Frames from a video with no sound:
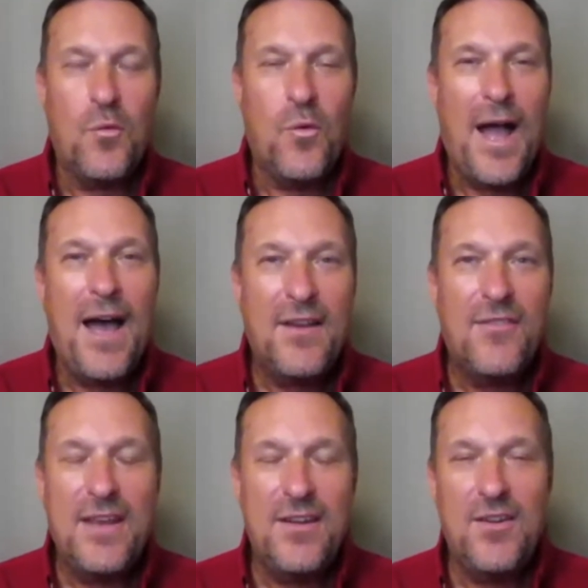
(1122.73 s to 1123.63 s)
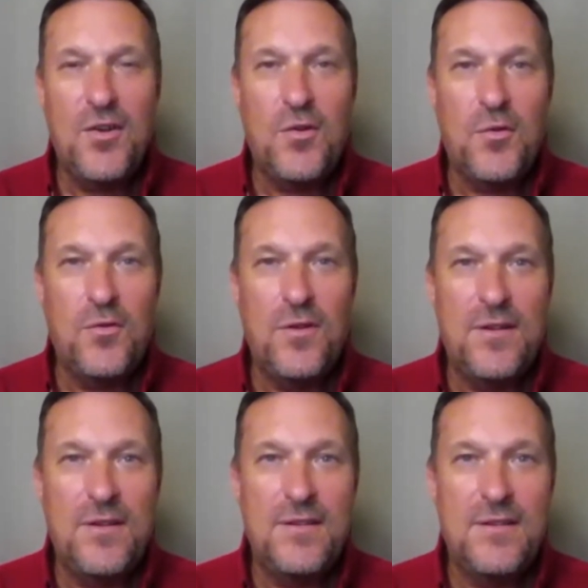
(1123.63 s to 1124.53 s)
how do they know
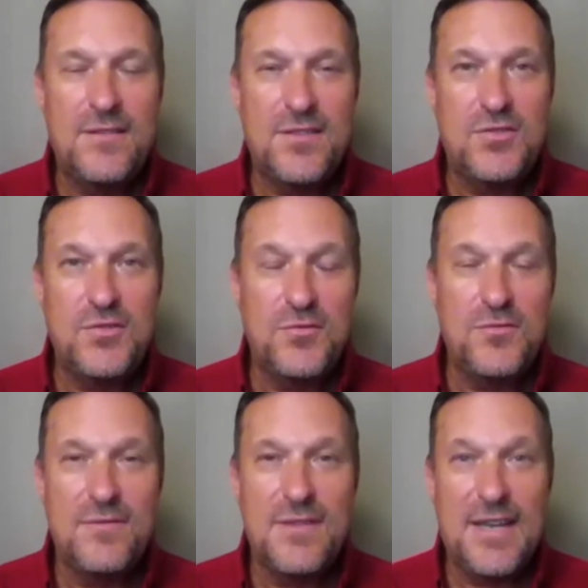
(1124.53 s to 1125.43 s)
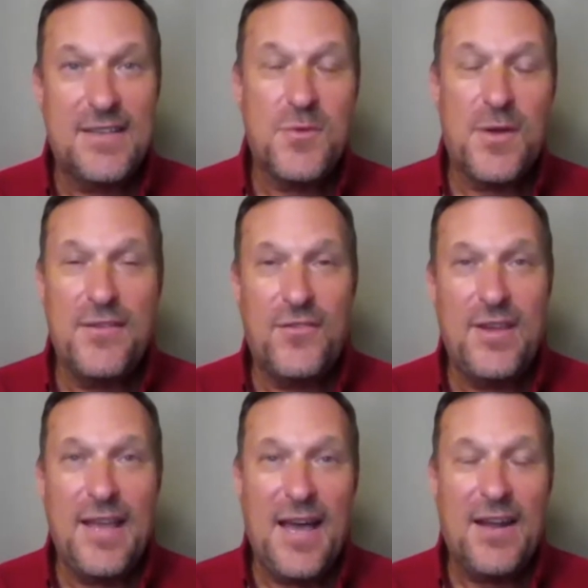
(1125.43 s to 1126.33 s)
to do
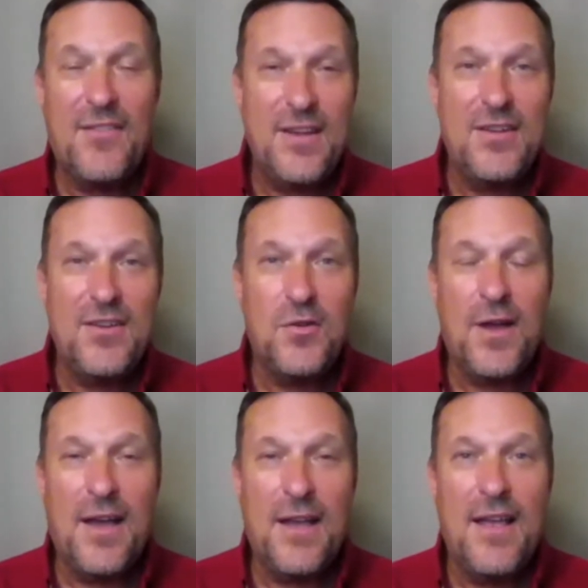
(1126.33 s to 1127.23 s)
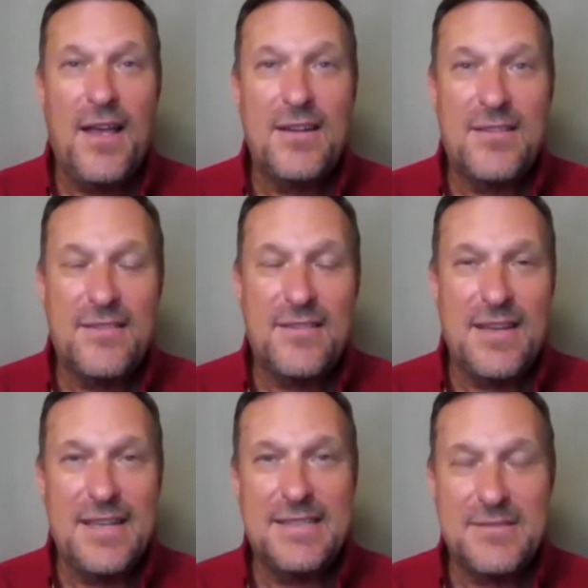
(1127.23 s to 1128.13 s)
XYZ? How do they know
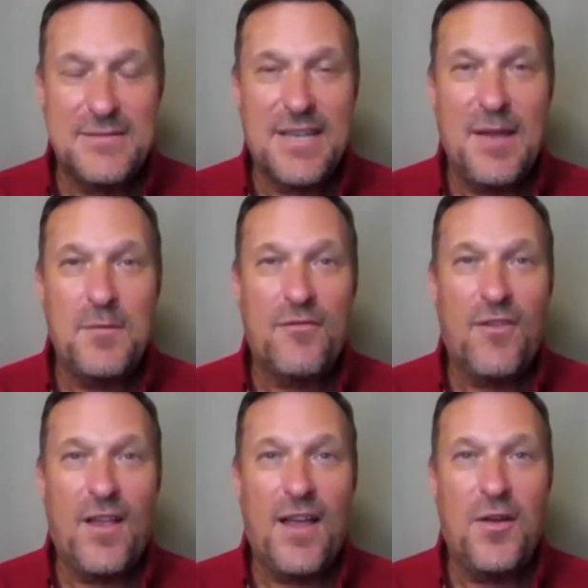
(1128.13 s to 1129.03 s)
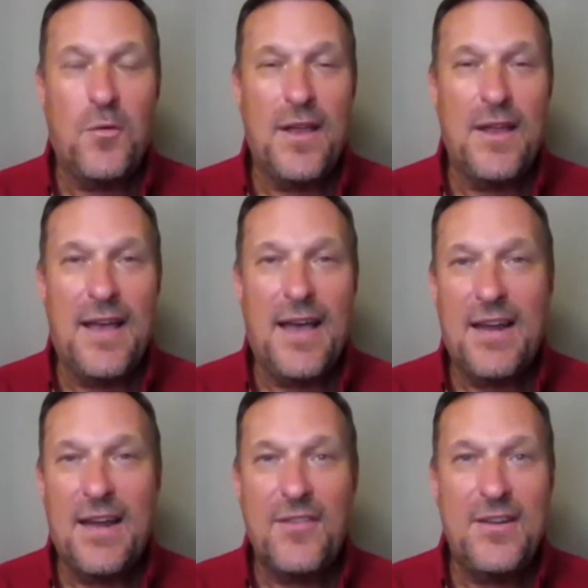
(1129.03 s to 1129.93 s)
it's time to fly away? How
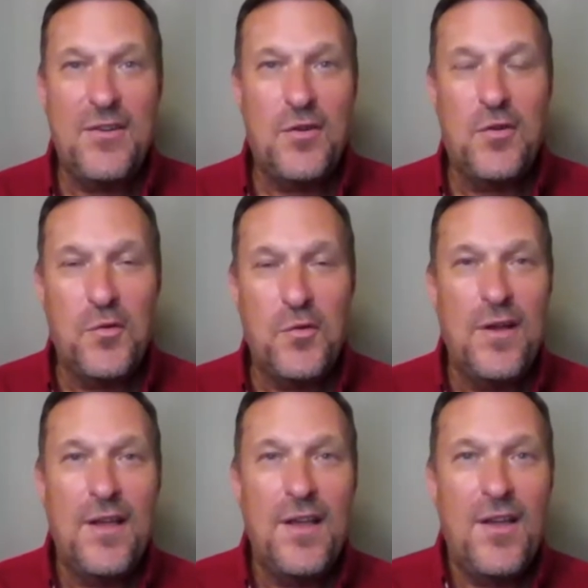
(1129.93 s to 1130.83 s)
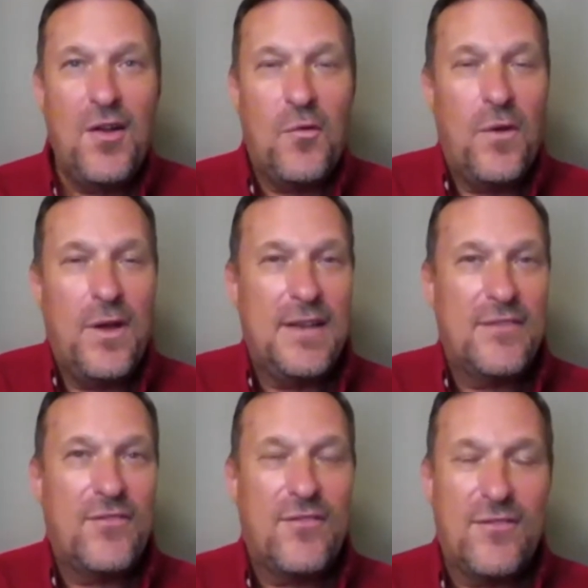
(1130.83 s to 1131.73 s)
do they know when
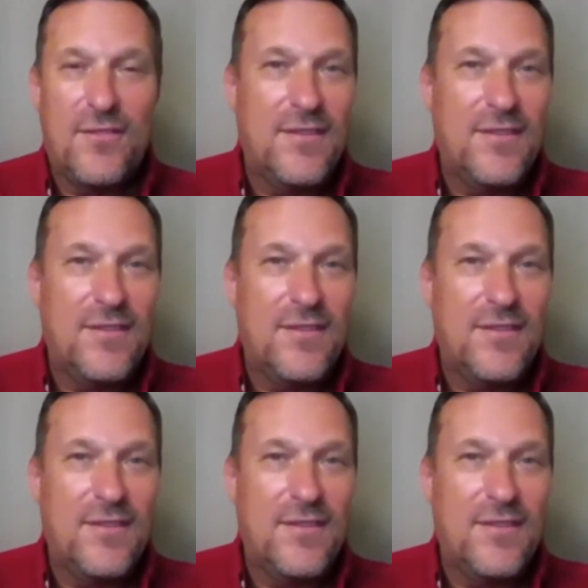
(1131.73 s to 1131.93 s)
it's,